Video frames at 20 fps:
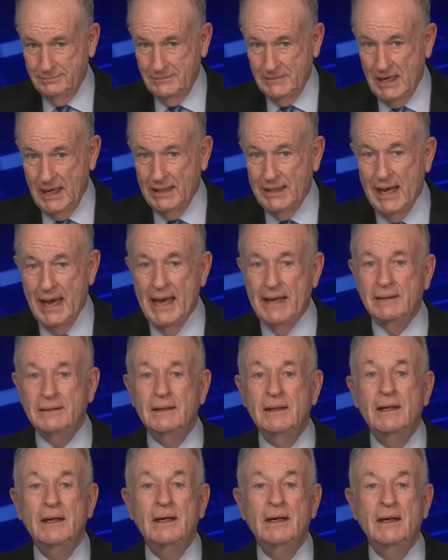Again,
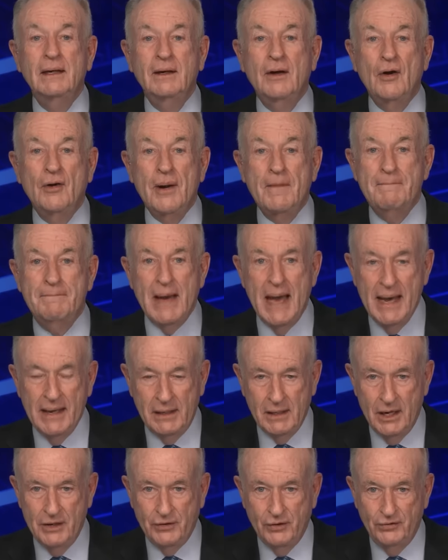go to bank
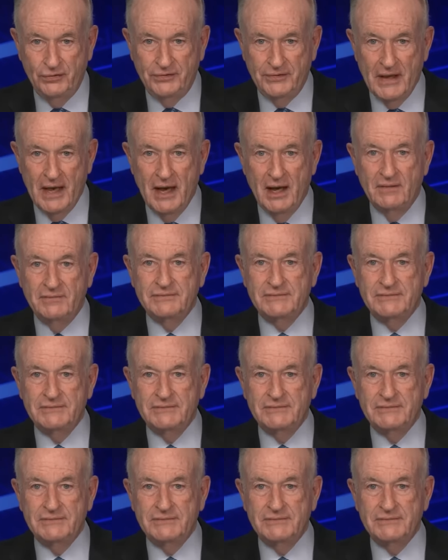on yourself